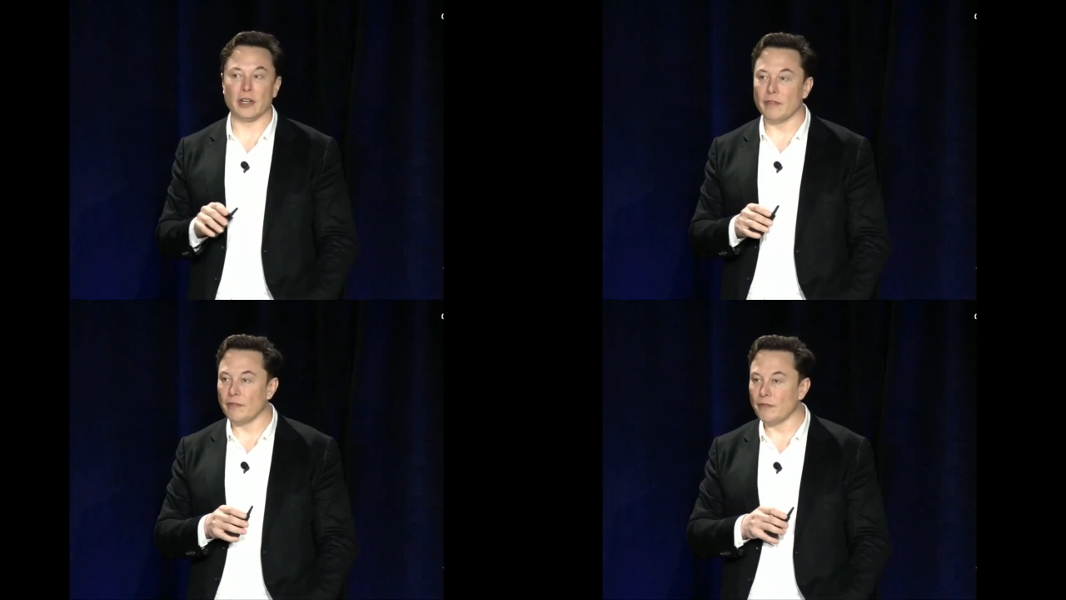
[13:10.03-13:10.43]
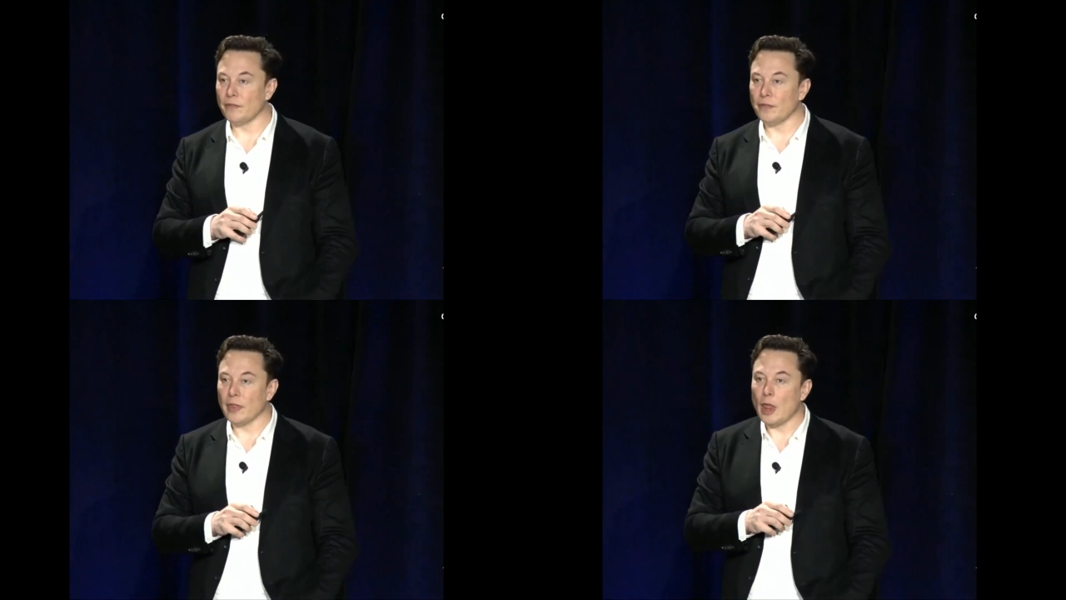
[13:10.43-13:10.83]

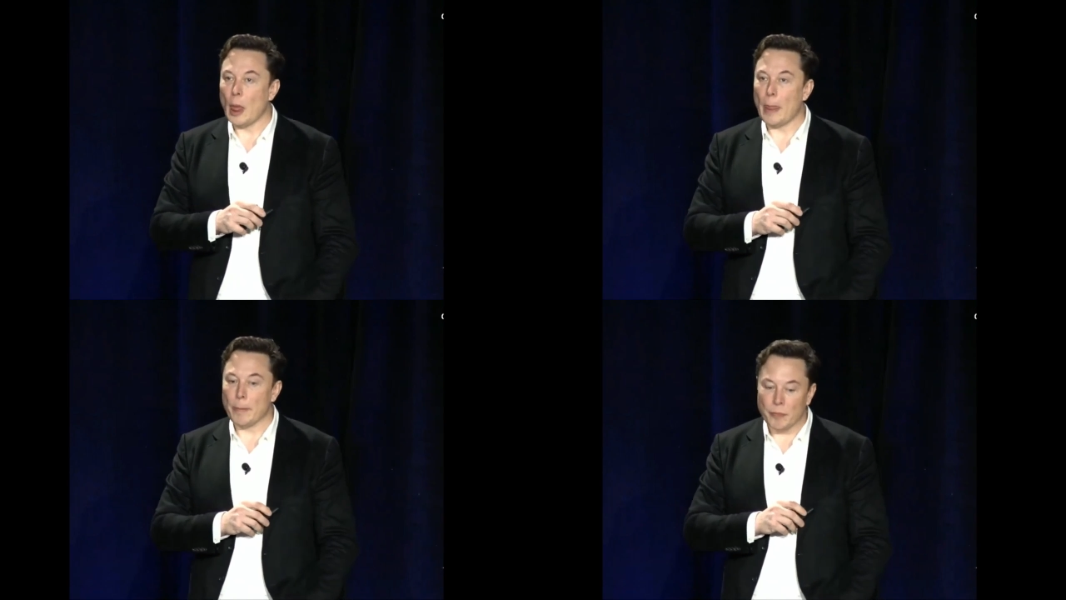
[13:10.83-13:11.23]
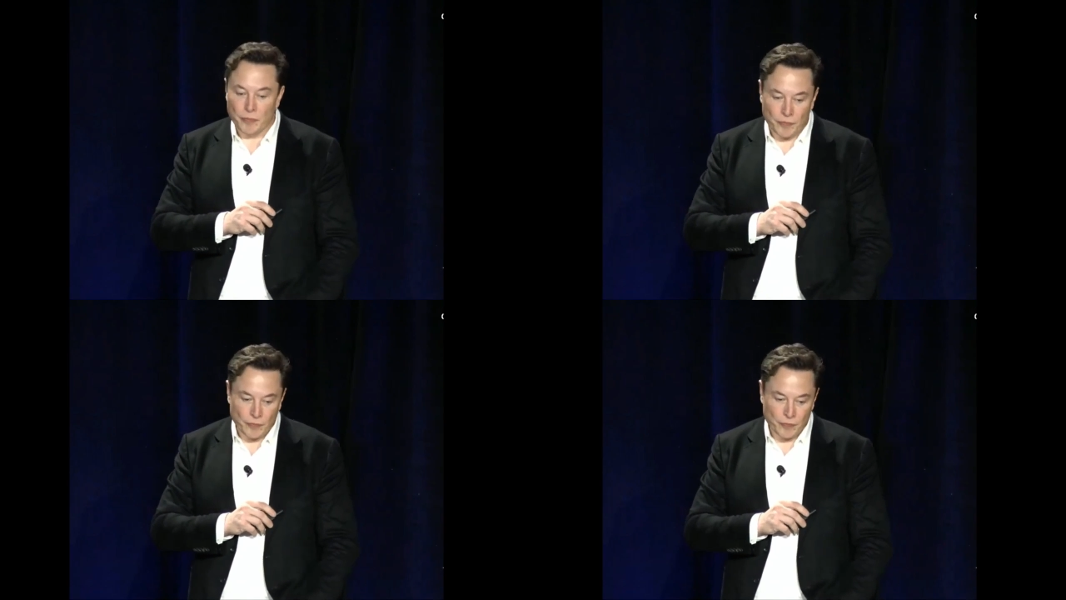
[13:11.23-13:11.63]

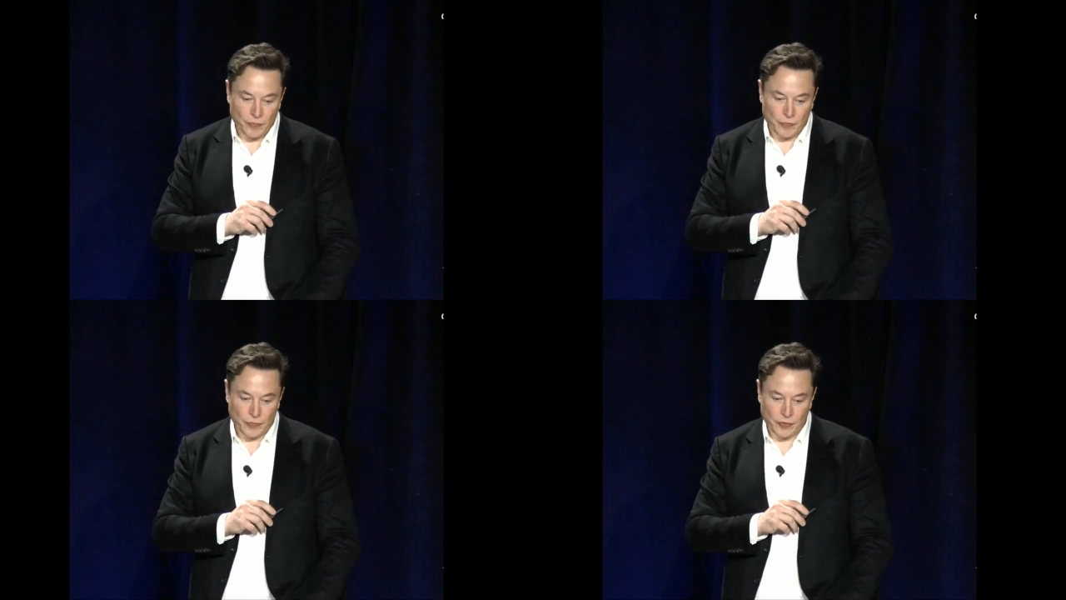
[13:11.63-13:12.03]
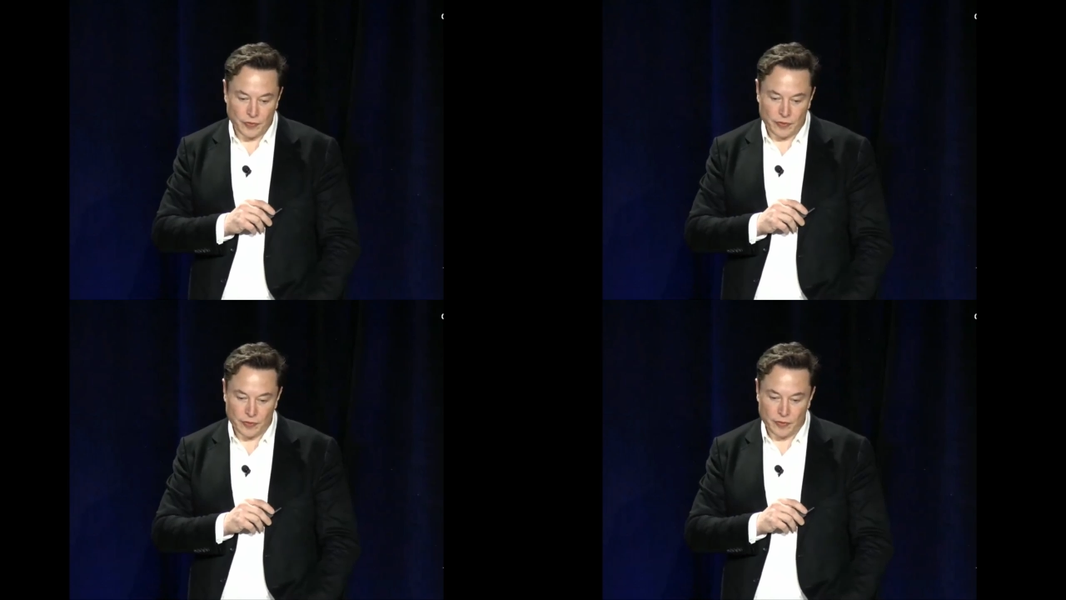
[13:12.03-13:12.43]

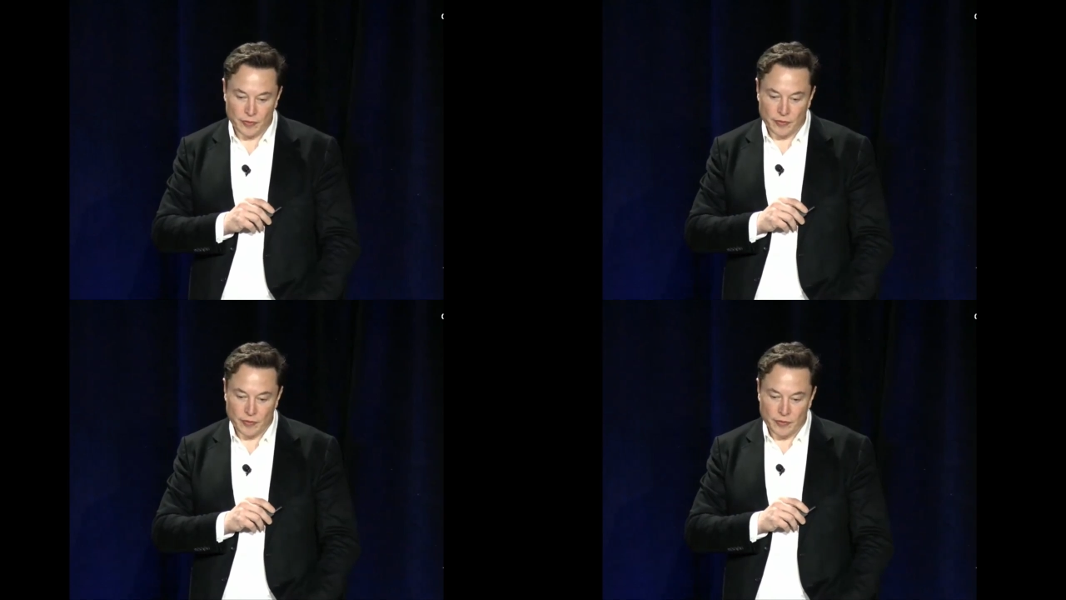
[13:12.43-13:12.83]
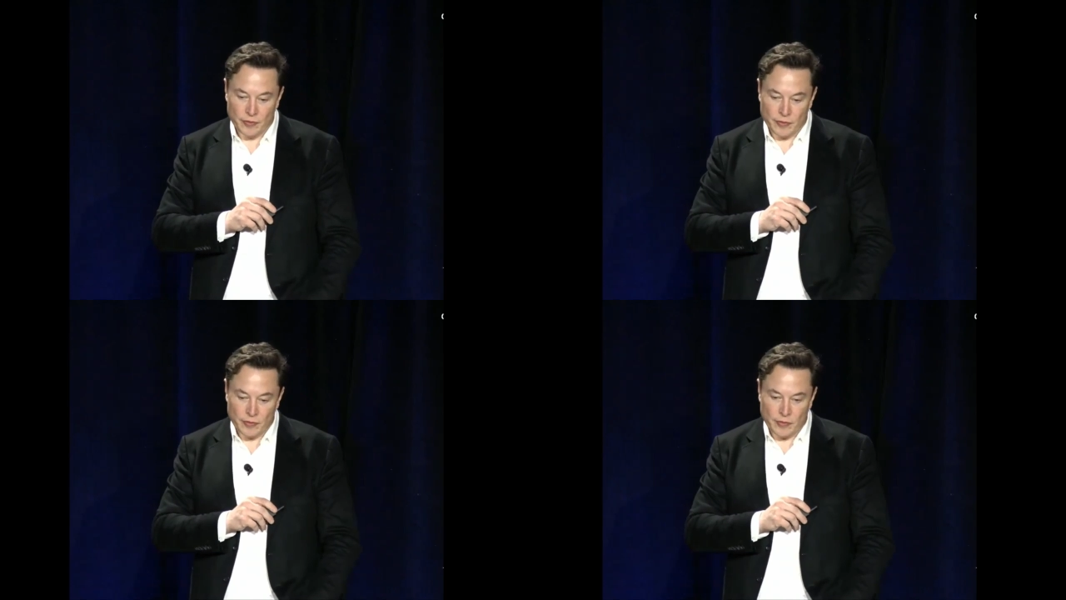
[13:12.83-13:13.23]

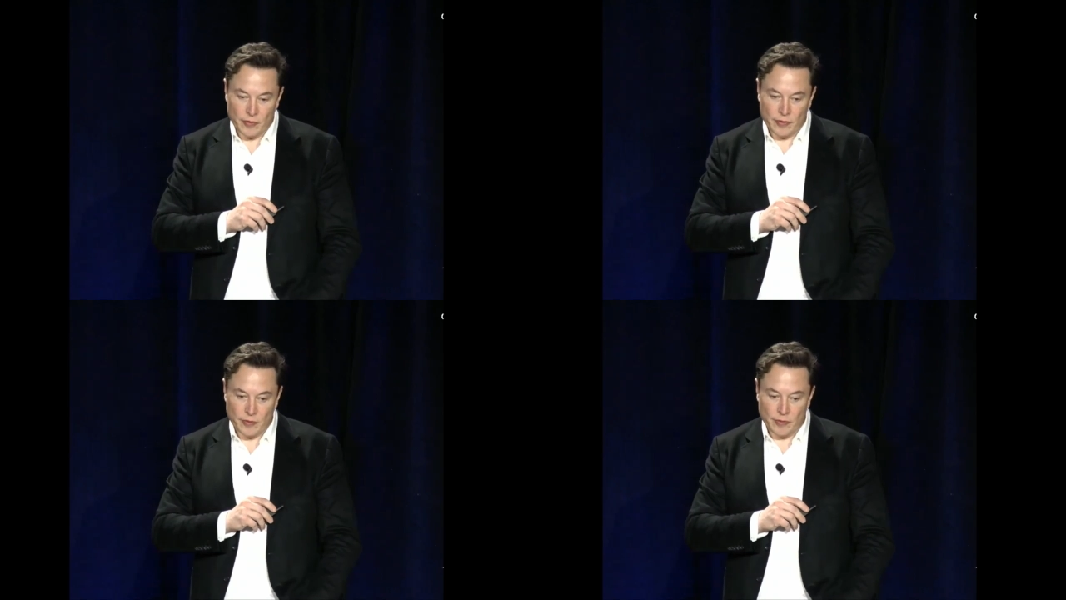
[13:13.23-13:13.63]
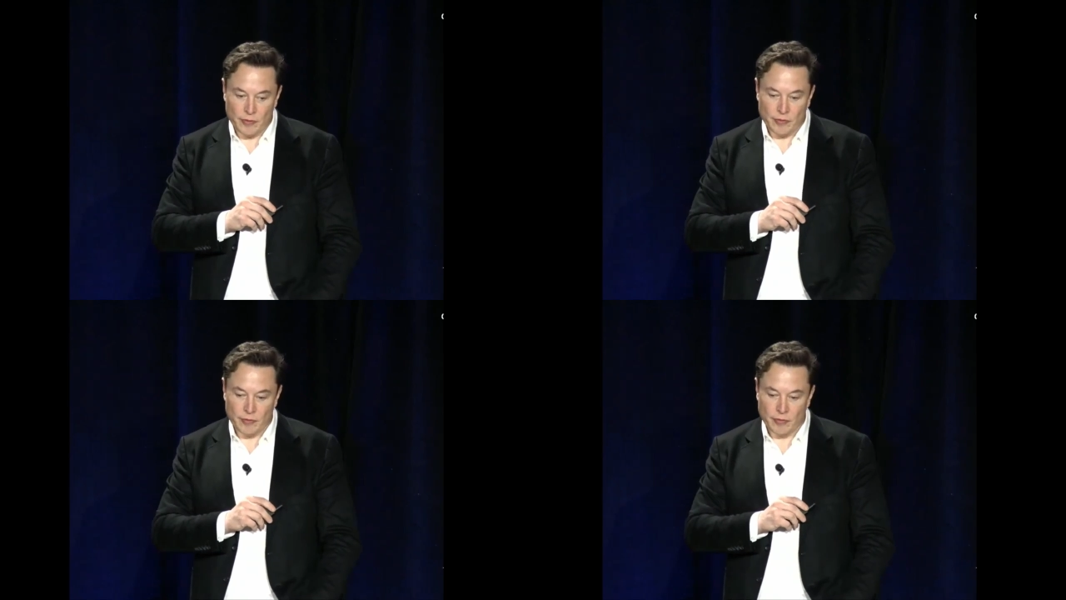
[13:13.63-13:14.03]

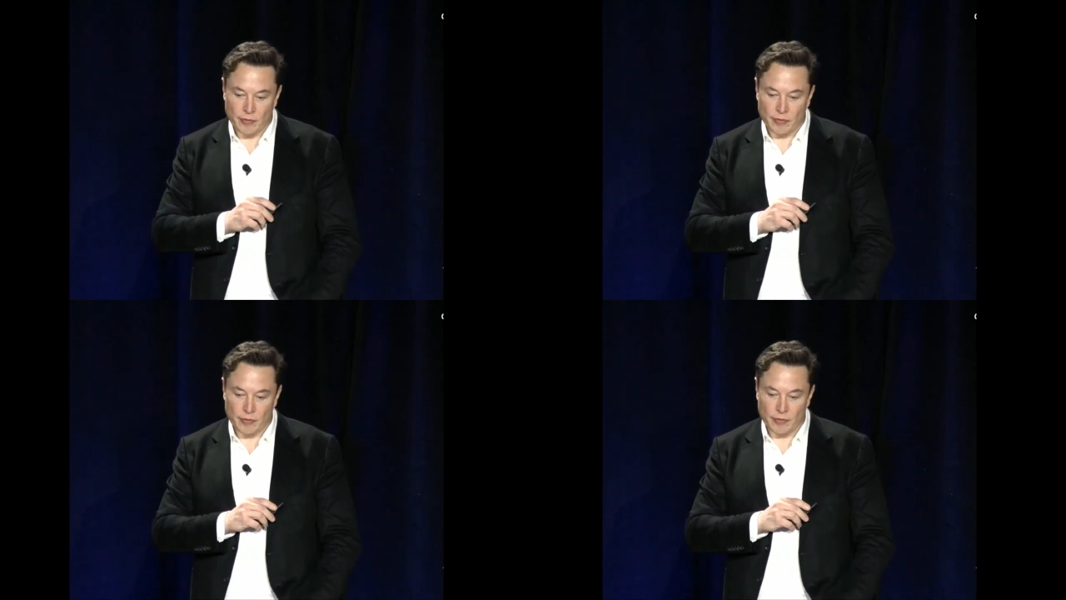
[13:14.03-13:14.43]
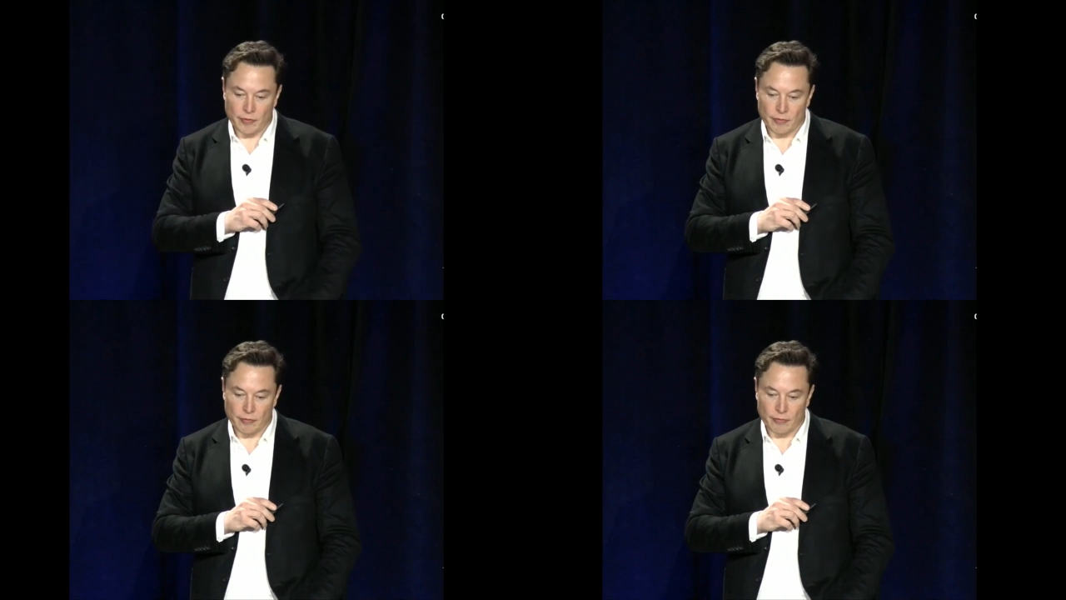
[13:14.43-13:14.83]
Nobody speaks.